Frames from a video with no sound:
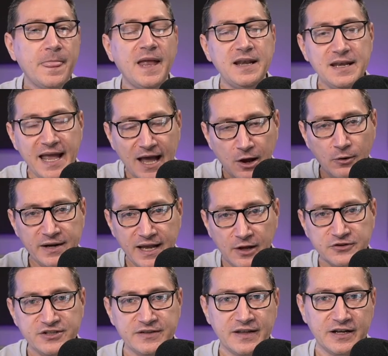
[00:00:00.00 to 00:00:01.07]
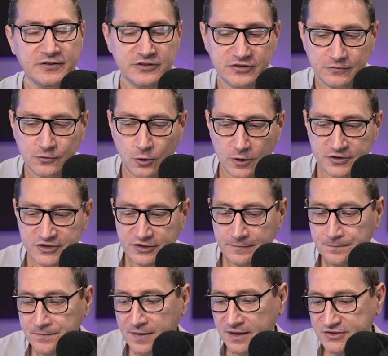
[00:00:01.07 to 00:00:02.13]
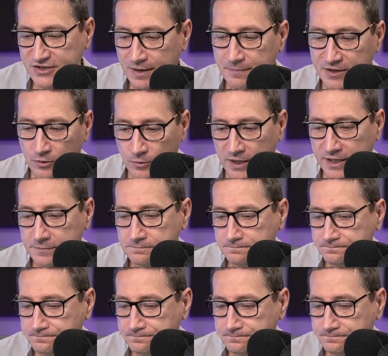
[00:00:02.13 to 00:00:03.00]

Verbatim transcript: and now announcing that is of course stepping away.